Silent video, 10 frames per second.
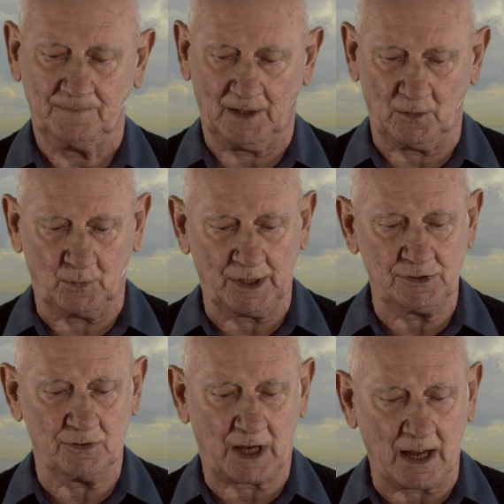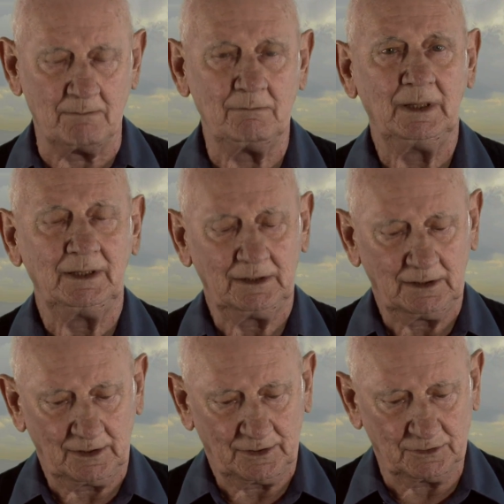And when you come,
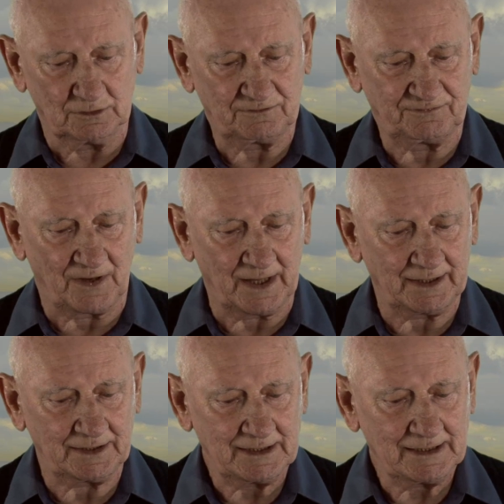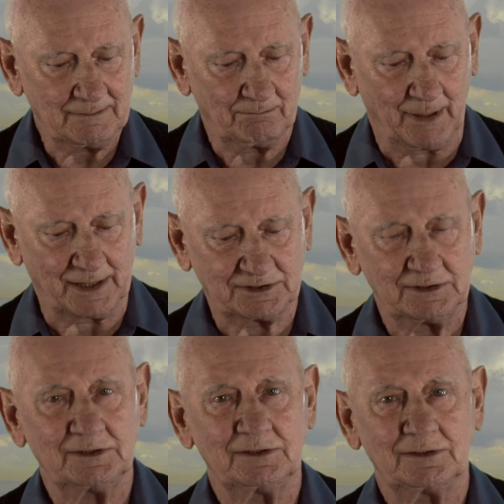you'll find but
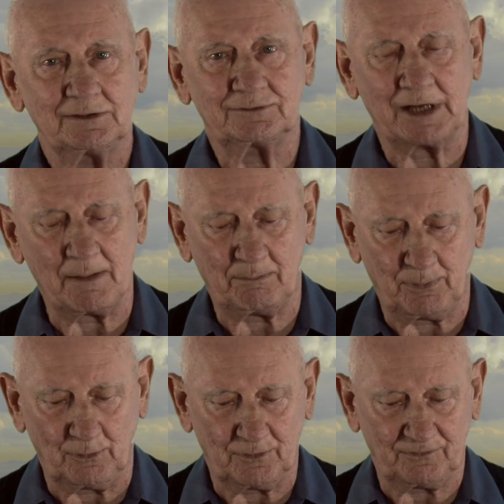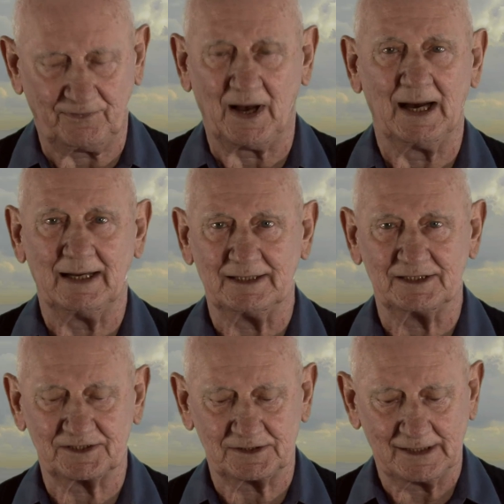trampled
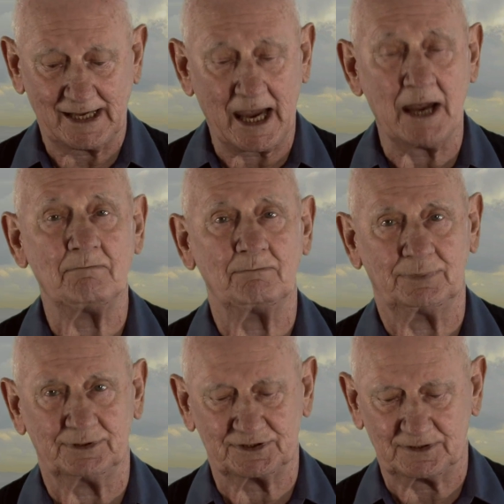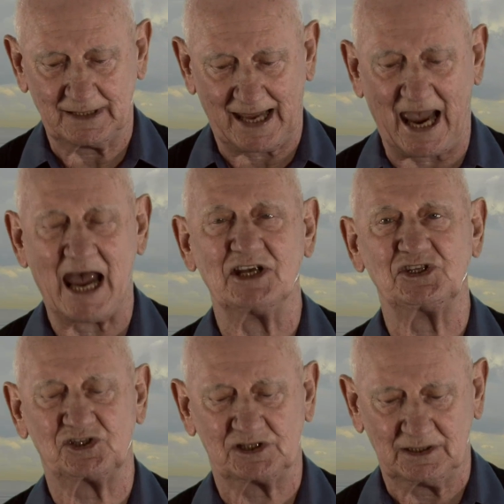fires, embers,
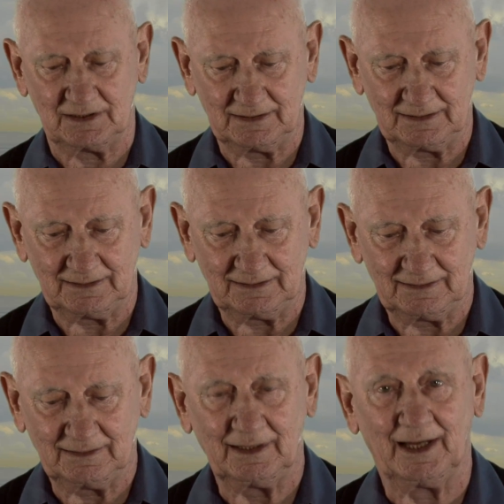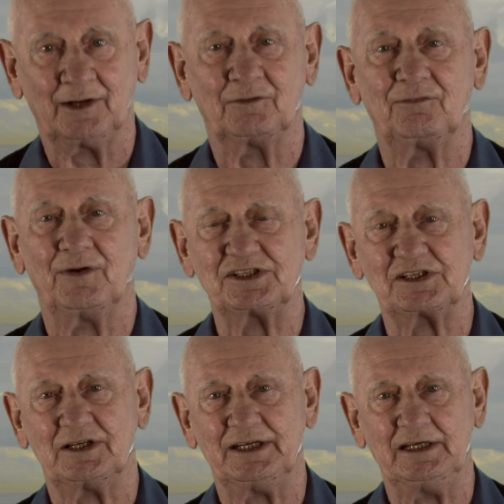ash, and
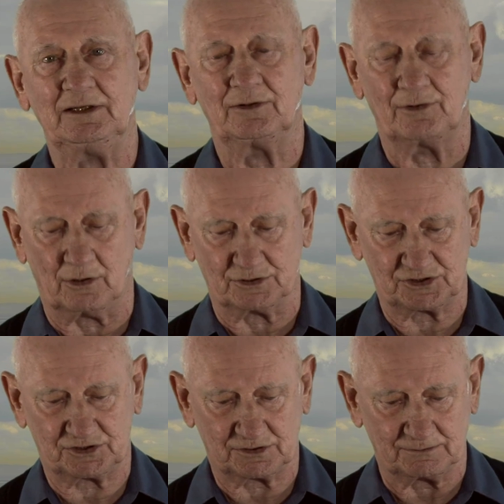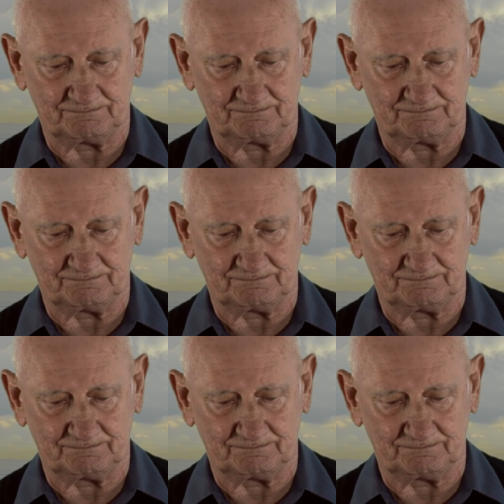fleshly dross.